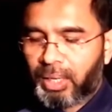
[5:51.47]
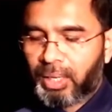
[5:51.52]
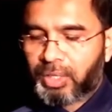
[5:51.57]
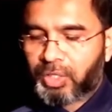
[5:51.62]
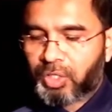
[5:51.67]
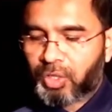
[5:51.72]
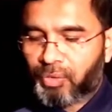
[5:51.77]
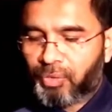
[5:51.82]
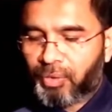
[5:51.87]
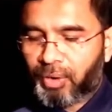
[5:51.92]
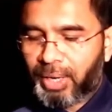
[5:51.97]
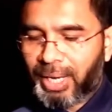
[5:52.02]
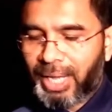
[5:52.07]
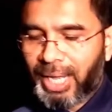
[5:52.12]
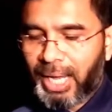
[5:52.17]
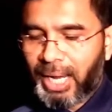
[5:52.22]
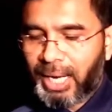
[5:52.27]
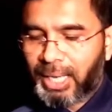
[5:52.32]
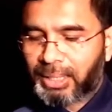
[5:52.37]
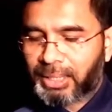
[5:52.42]
so for
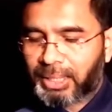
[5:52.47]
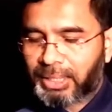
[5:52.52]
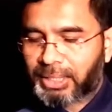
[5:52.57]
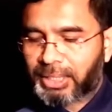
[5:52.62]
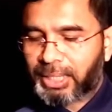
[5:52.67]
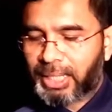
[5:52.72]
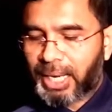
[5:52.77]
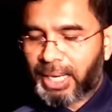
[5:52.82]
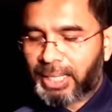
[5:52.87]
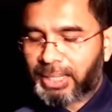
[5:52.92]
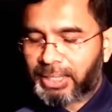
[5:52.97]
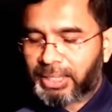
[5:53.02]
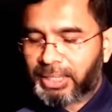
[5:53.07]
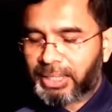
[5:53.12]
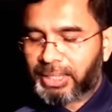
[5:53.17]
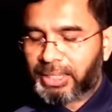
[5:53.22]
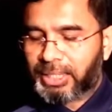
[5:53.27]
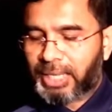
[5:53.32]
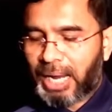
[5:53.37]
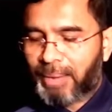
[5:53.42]
air the
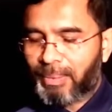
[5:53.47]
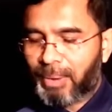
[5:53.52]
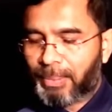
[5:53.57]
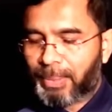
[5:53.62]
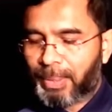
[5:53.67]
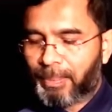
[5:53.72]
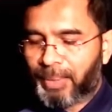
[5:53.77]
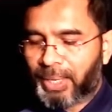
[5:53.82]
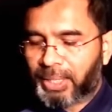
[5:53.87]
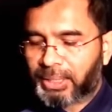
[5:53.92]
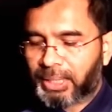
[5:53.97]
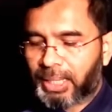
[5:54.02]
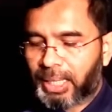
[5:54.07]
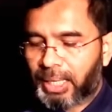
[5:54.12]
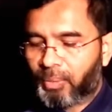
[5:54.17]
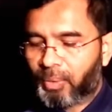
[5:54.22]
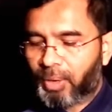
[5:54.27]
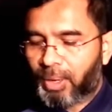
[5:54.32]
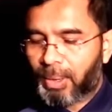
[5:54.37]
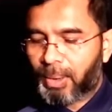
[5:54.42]
dry bulb temperature
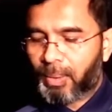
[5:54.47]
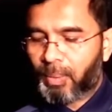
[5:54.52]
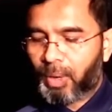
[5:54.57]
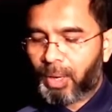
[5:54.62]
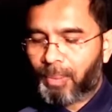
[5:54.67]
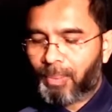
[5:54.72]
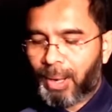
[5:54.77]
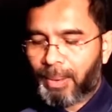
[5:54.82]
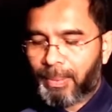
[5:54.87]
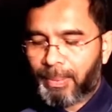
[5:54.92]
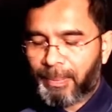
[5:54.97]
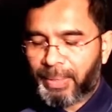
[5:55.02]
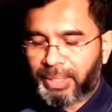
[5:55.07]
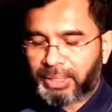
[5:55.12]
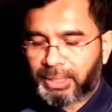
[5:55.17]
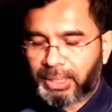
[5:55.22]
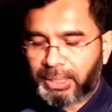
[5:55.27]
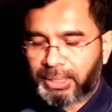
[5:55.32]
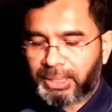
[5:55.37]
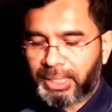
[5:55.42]
and wet bulb
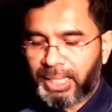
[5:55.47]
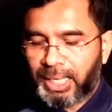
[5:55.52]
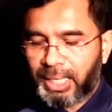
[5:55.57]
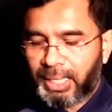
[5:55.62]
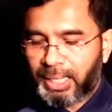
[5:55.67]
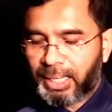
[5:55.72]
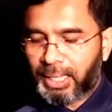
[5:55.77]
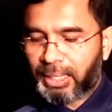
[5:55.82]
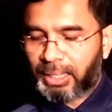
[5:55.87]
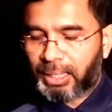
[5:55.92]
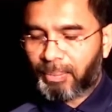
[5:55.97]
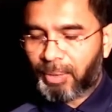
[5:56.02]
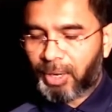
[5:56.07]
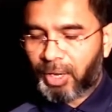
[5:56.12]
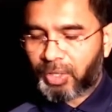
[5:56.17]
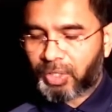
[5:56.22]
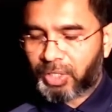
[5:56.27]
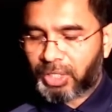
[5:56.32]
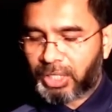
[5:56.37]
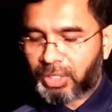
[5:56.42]
temperature is here and the
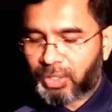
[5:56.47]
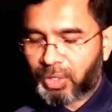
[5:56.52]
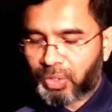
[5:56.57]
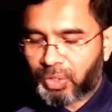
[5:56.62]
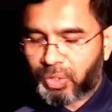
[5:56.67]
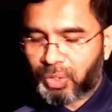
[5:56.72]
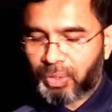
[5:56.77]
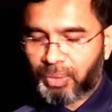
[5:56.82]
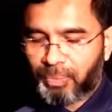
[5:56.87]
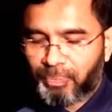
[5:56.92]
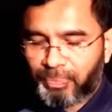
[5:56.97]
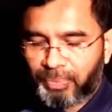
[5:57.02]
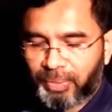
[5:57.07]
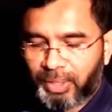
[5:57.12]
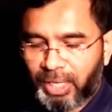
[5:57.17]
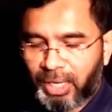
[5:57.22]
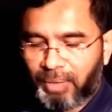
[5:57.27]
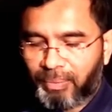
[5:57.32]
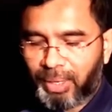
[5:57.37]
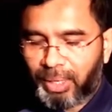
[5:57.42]
velocity is also
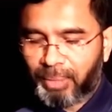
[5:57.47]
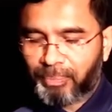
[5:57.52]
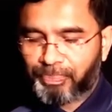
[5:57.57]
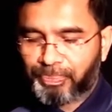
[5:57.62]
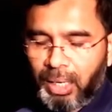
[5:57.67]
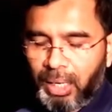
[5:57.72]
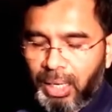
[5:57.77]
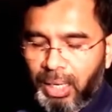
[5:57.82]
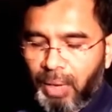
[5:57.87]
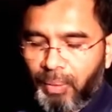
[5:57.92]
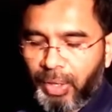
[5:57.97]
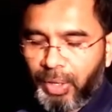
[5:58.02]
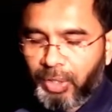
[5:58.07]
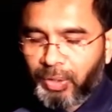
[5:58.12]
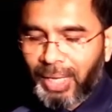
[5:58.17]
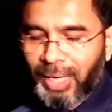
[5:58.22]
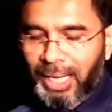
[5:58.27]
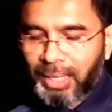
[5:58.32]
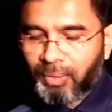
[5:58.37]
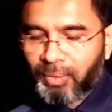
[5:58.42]
given now we need to
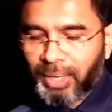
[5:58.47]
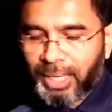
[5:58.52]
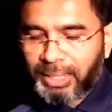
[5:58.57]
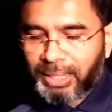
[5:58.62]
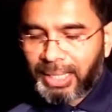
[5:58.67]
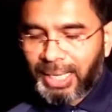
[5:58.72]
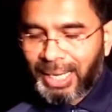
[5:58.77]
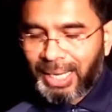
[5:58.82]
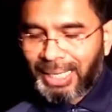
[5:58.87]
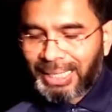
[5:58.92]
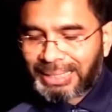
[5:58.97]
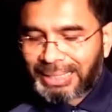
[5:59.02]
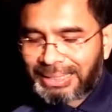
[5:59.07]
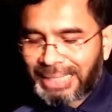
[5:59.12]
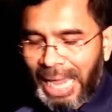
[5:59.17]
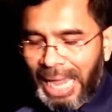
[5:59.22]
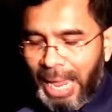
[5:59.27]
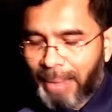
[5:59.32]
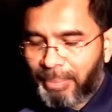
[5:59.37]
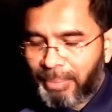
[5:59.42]
calculate the
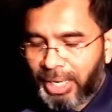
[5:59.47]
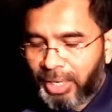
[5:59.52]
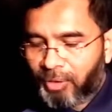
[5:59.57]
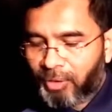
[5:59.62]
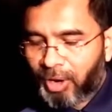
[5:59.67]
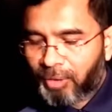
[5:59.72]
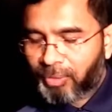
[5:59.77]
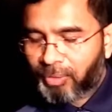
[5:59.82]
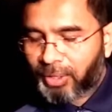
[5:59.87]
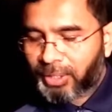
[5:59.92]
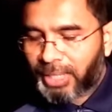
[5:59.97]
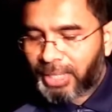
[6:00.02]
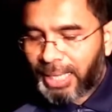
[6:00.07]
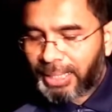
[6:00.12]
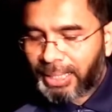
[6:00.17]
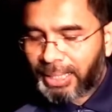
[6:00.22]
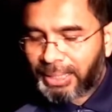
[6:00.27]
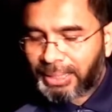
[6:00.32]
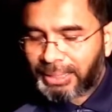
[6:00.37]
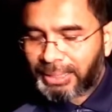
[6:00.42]
time required for drying
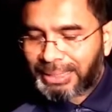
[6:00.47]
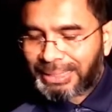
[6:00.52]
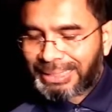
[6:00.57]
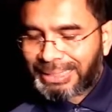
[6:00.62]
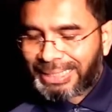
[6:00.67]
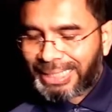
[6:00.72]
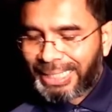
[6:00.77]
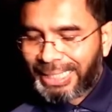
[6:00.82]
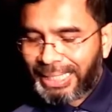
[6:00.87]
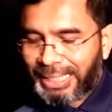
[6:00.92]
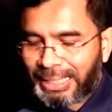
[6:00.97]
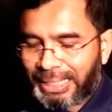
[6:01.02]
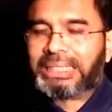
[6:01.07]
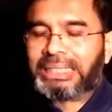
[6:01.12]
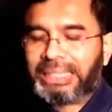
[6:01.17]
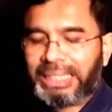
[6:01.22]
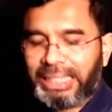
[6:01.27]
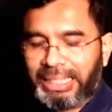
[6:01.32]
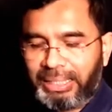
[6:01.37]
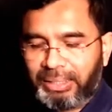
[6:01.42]
that is t
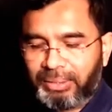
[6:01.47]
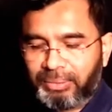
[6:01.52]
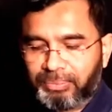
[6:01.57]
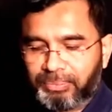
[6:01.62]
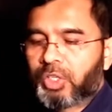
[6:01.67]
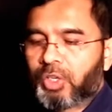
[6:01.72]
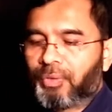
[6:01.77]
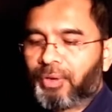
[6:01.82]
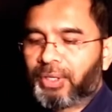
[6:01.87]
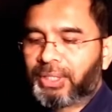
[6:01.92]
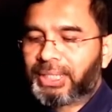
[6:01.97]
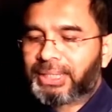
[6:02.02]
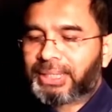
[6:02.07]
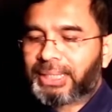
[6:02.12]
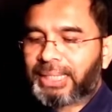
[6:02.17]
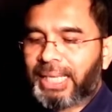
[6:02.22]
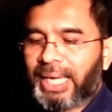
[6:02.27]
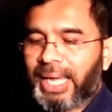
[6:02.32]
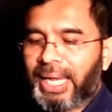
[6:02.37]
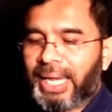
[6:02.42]
t so for this
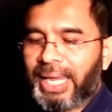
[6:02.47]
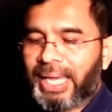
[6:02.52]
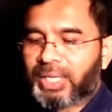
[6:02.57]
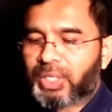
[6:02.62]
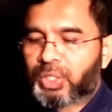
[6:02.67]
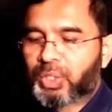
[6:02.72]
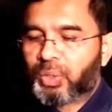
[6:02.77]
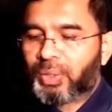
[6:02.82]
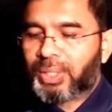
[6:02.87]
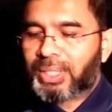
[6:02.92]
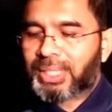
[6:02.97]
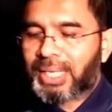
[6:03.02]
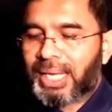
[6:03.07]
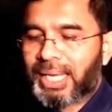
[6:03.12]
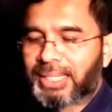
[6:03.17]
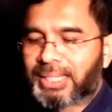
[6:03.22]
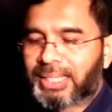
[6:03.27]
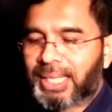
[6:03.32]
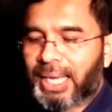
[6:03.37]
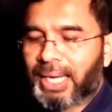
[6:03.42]
case again x2 is
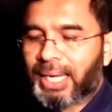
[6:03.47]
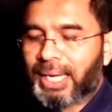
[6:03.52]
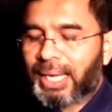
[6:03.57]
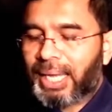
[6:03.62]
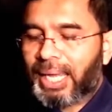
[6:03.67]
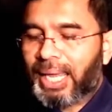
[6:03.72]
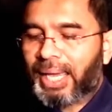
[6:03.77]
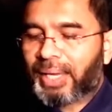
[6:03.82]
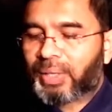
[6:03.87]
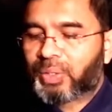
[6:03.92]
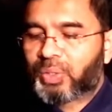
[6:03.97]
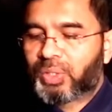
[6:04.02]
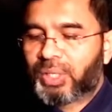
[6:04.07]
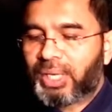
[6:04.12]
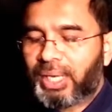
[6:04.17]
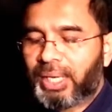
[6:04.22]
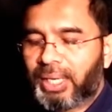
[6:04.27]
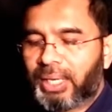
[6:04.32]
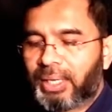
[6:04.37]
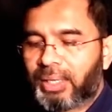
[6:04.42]
less than
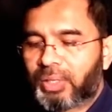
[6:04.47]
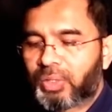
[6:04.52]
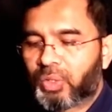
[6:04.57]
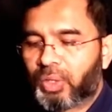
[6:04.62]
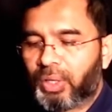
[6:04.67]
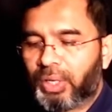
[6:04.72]
xc so